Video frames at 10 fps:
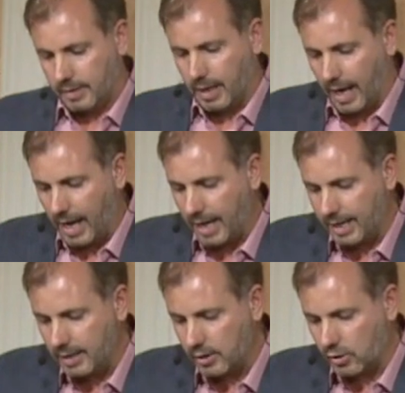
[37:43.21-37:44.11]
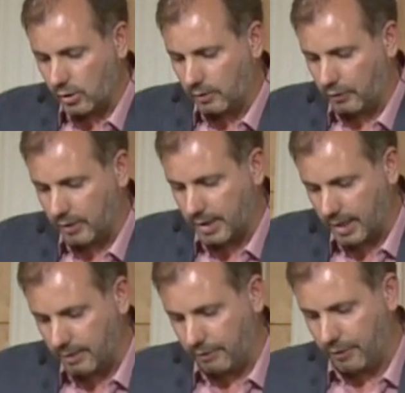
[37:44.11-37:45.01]
that I should
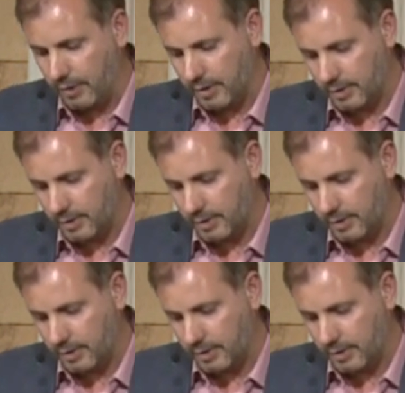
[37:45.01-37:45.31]
forgive,